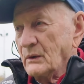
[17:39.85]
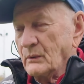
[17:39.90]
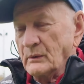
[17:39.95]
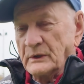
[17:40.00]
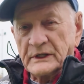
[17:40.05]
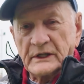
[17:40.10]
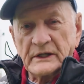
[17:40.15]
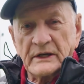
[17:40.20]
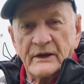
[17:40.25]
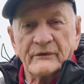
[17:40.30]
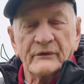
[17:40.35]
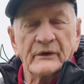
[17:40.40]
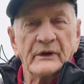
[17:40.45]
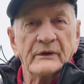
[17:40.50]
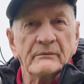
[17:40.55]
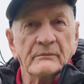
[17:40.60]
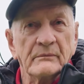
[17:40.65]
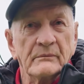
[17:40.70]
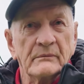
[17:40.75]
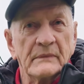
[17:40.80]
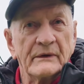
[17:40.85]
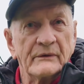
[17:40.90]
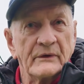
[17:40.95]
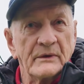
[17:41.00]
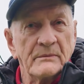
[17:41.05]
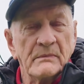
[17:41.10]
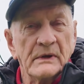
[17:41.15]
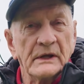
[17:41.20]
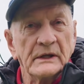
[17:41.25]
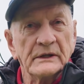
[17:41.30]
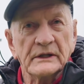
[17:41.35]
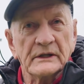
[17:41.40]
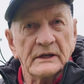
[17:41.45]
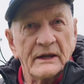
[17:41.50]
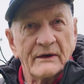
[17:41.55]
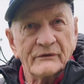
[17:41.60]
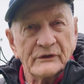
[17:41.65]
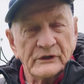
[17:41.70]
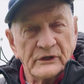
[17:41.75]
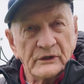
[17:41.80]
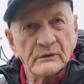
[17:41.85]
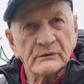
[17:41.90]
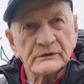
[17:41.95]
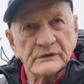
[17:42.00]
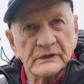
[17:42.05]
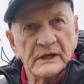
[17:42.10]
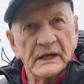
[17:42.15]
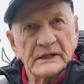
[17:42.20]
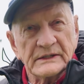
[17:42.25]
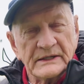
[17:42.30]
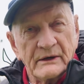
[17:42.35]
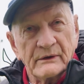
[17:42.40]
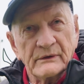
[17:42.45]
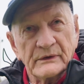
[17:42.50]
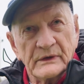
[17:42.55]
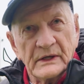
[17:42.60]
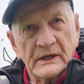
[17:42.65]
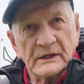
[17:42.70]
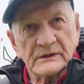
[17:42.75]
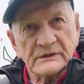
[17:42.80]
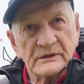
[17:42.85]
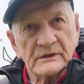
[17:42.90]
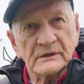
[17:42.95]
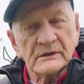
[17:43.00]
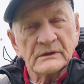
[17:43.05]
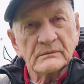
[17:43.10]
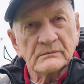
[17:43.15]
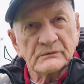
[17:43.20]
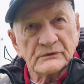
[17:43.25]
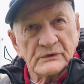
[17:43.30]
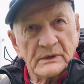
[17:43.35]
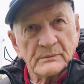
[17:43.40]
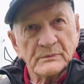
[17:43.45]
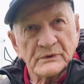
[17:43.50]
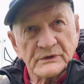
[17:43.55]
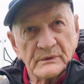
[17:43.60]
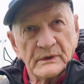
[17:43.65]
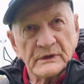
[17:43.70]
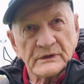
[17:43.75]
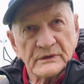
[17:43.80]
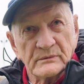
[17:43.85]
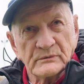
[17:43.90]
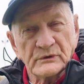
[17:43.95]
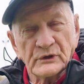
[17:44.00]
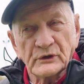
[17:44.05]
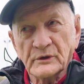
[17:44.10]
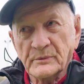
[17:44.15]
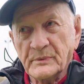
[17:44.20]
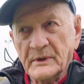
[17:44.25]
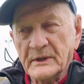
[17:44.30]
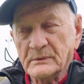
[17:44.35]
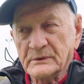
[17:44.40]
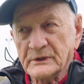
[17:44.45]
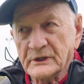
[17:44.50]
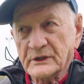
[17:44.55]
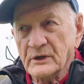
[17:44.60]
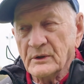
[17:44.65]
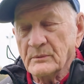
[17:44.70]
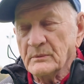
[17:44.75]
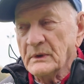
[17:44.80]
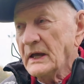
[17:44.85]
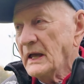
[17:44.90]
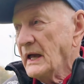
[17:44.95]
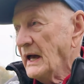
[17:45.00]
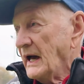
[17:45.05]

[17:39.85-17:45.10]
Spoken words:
we need every media avenue to get out there to try and persuade some younger people to come.